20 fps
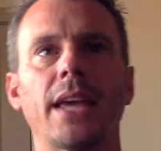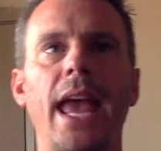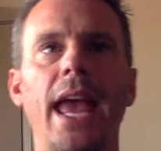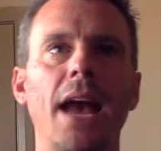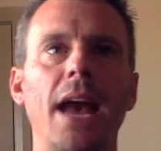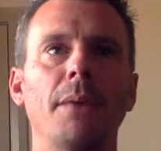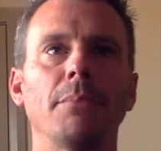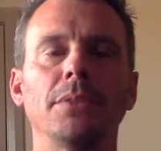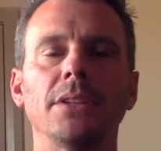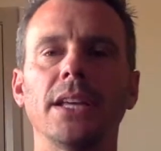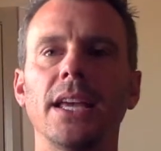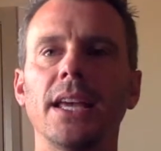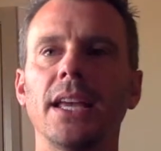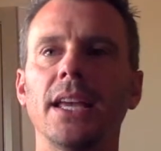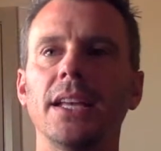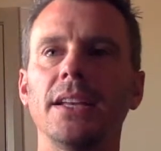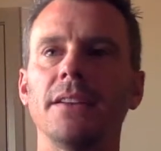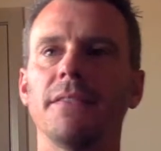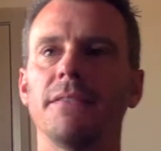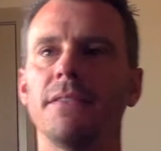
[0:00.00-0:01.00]

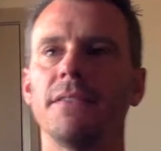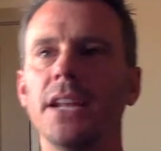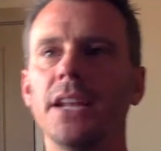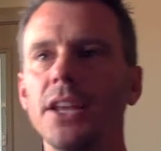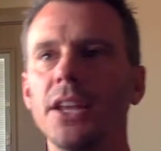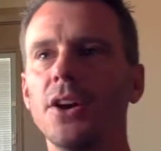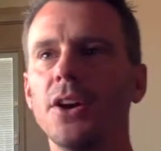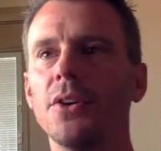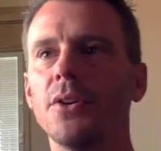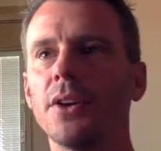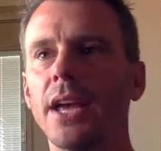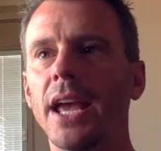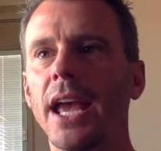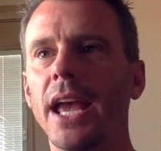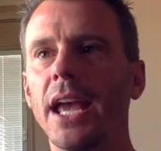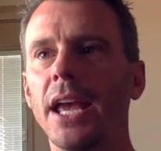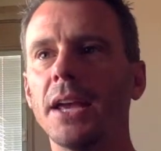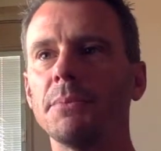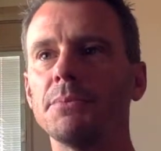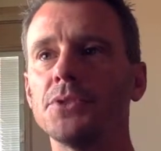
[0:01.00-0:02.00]
gambling, video
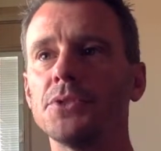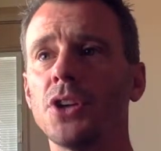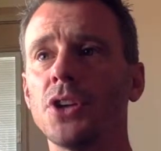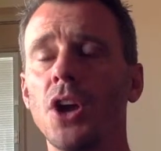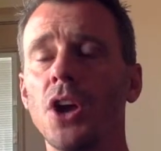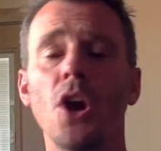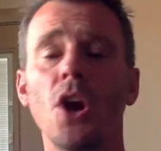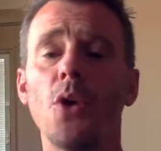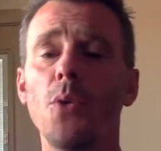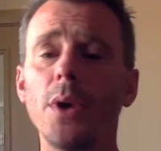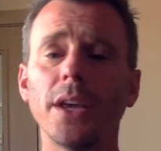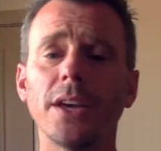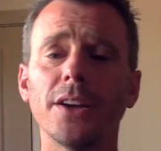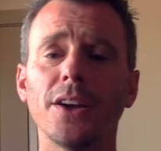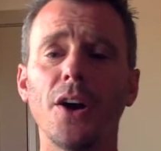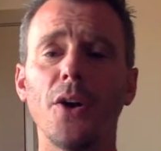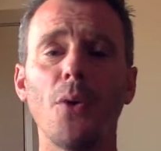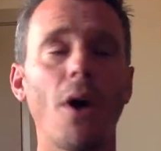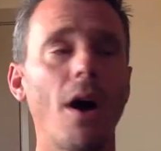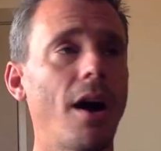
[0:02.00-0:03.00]
games. We could
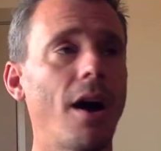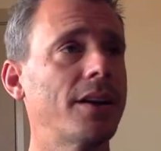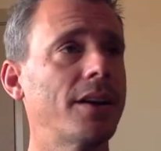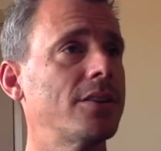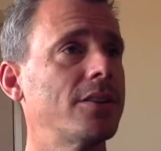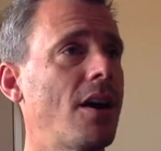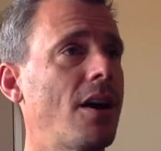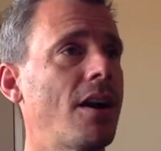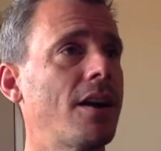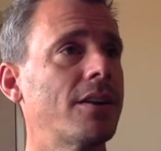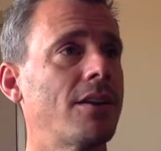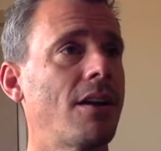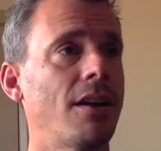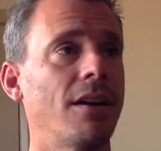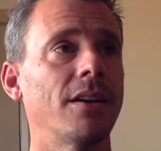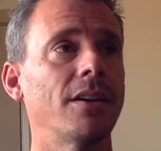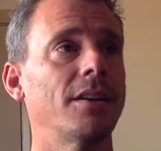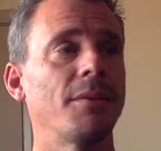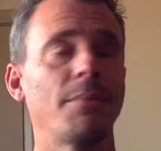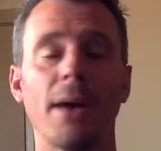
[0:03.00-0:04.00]
go on and on and
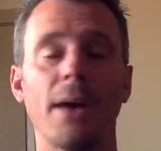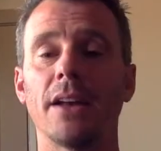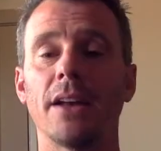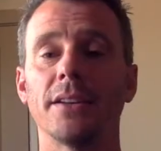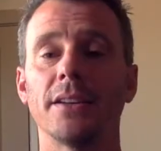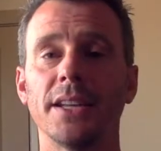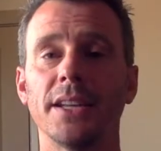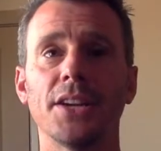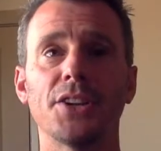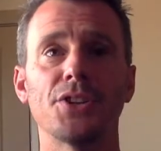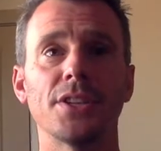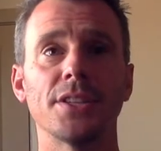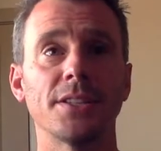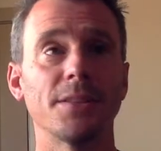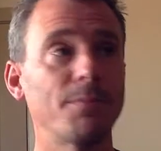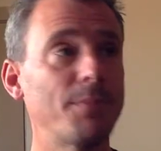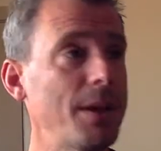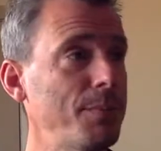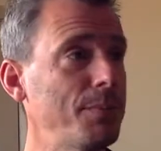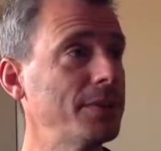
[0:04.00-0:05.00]
on about addictions,
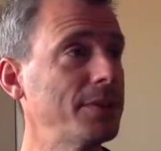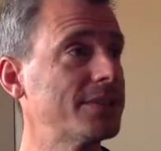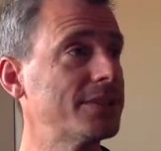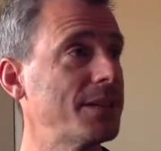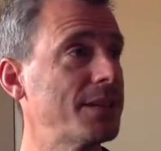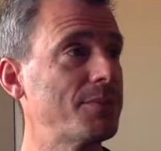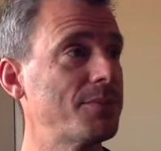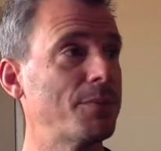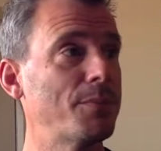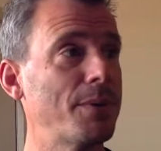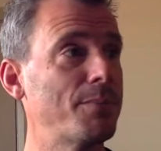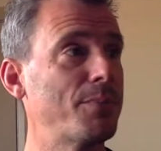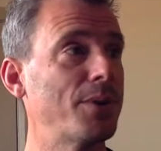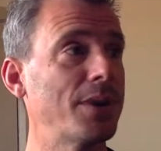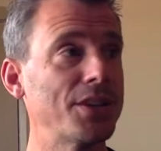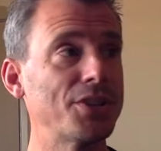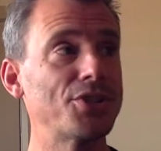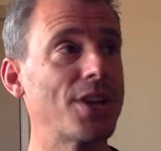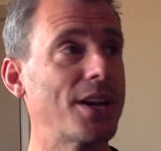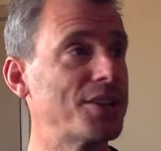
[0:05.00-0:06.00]
and people seem to be
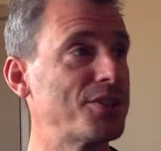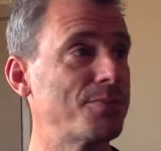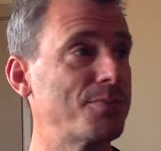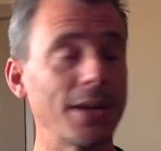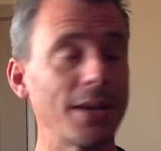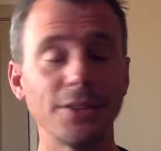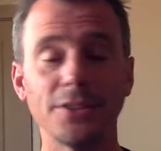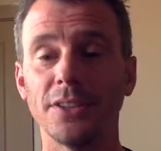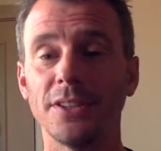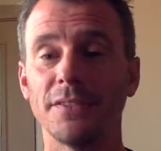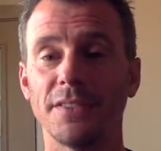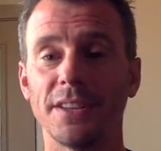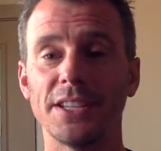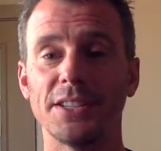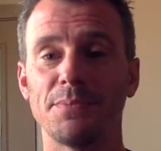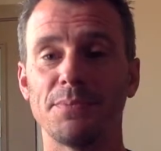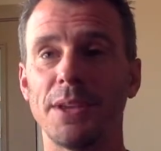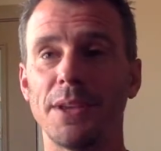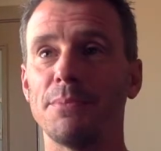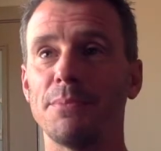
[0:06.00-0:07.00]
pretty judgmental of these
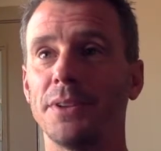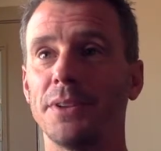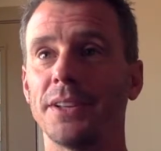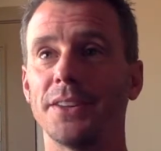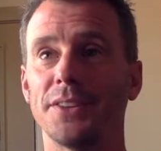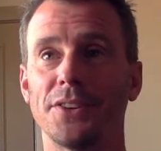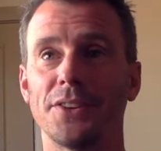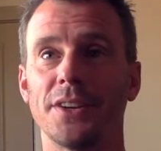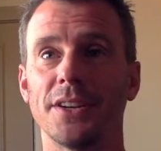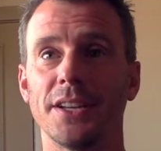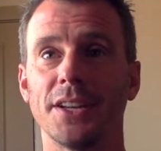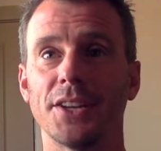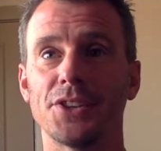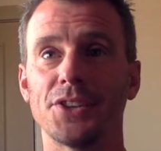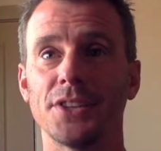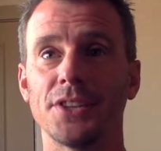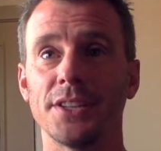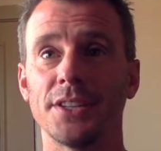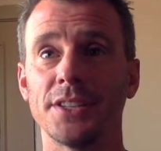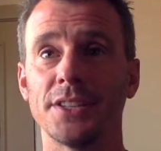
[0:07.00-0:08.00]
people and their
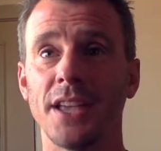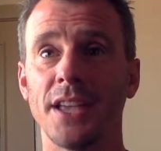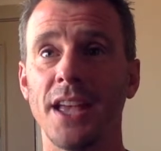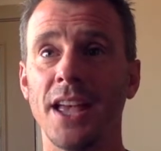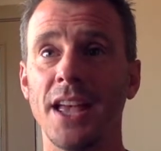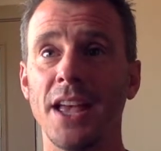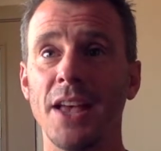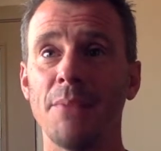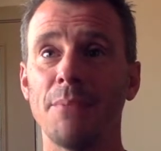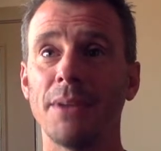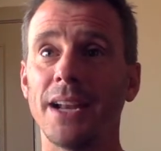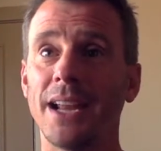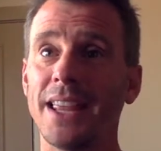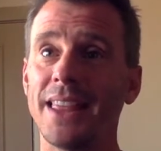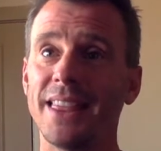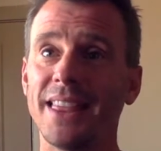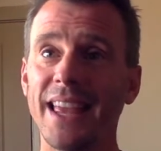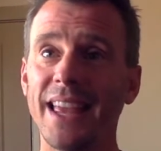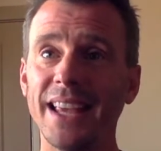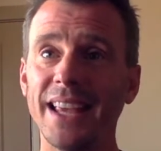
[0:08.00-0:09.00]
addictions. But I
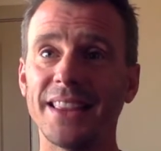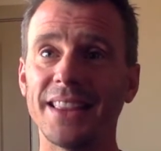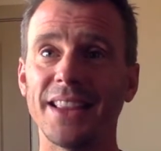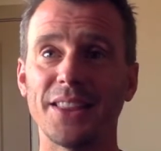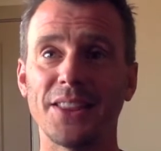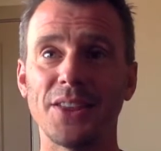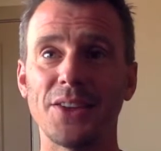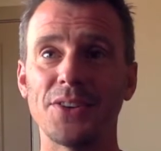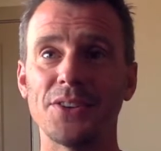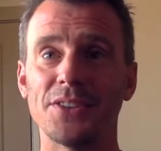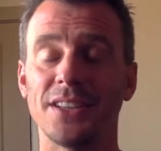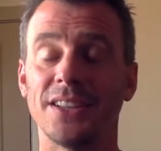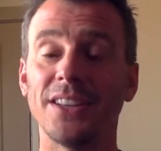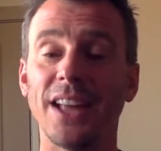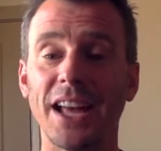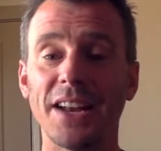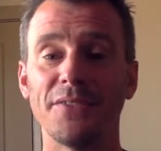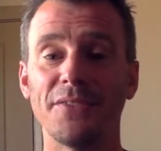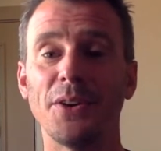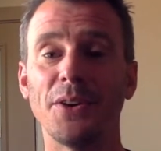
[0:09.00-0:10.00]
think that there's a
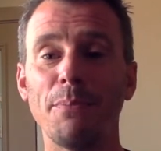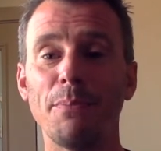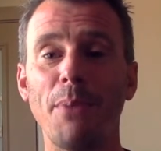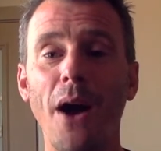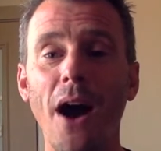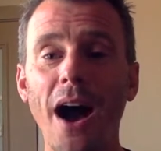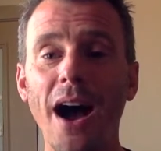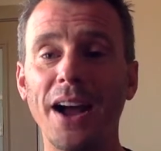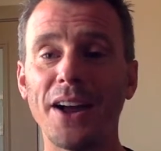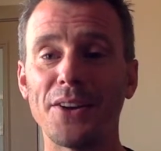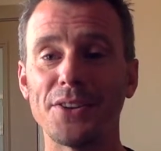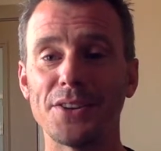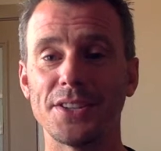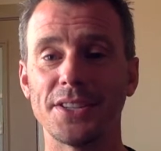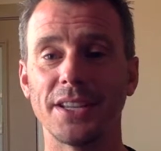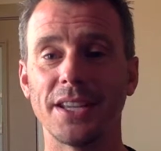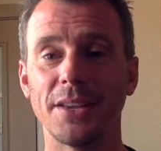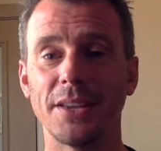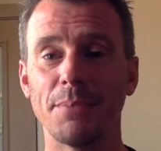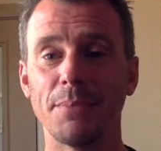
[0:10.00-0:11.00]
lot of
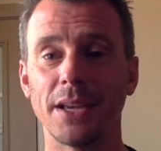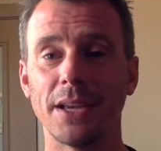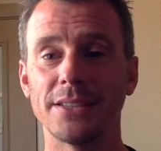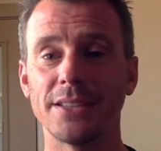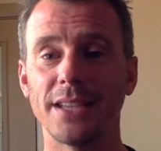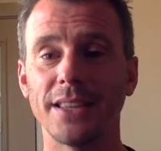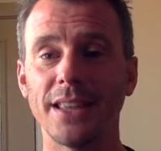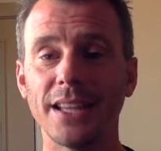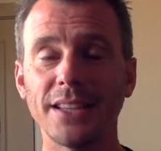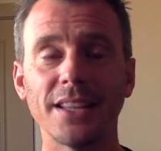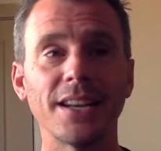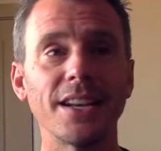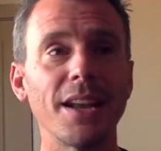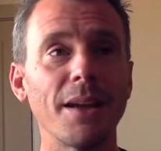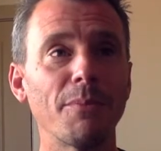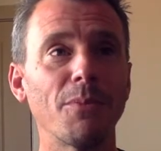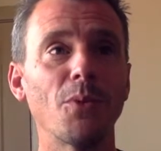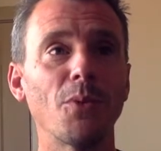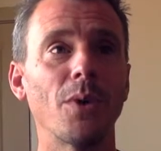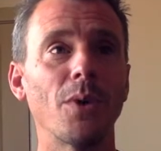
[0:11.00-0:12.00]
hypocrisy because I think the
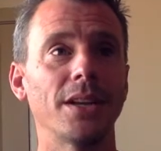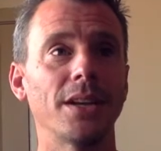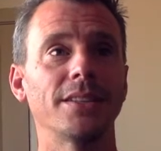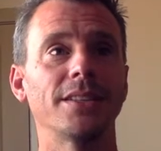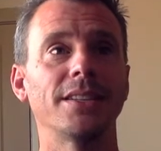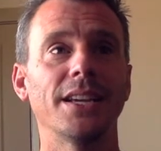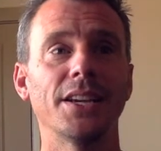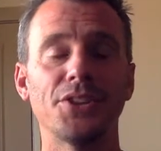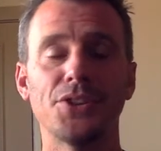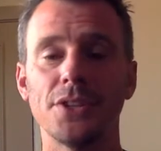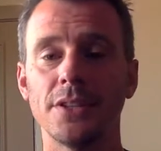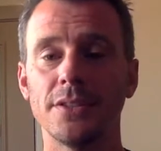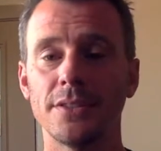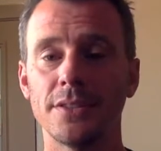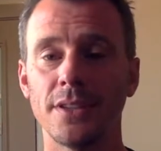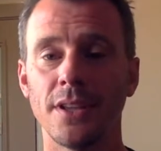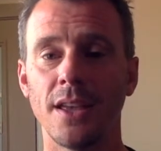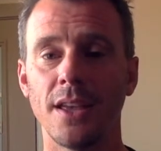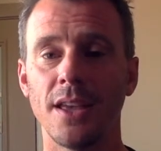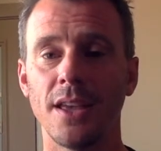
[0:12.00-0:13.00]
number one
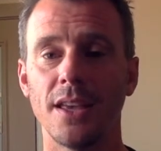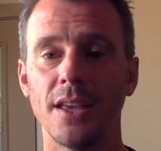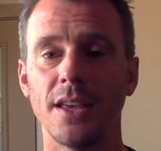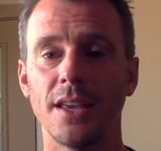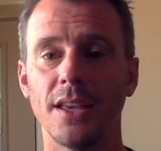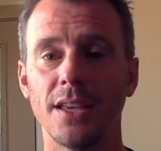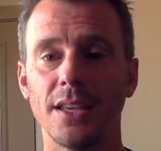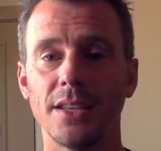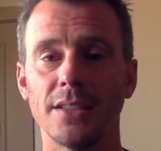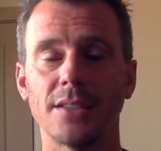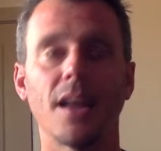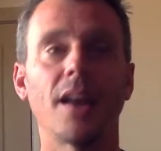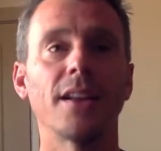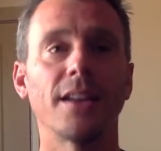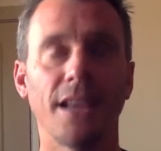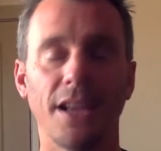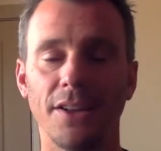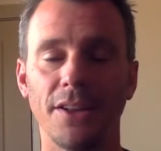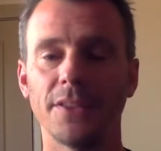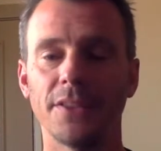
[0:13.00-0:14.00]
addictions is
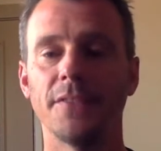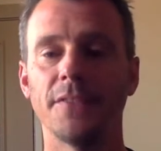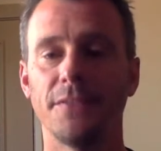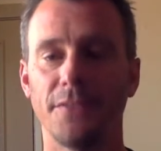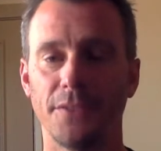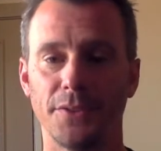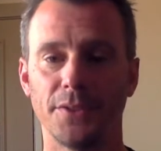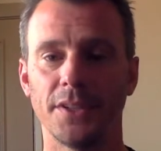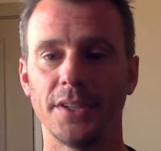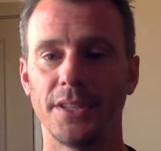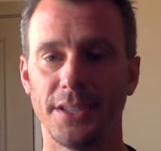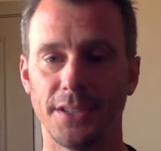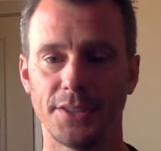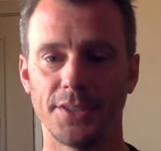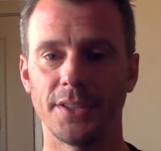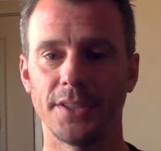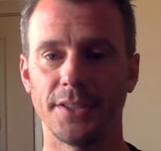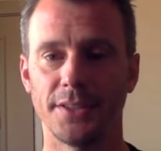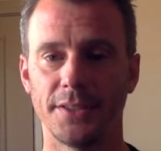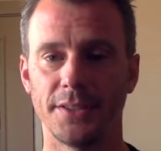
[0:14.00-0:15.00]
unhealthy food
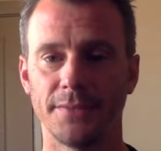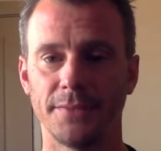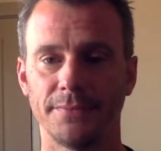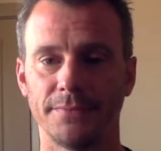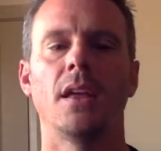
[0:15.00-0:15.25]
addictions.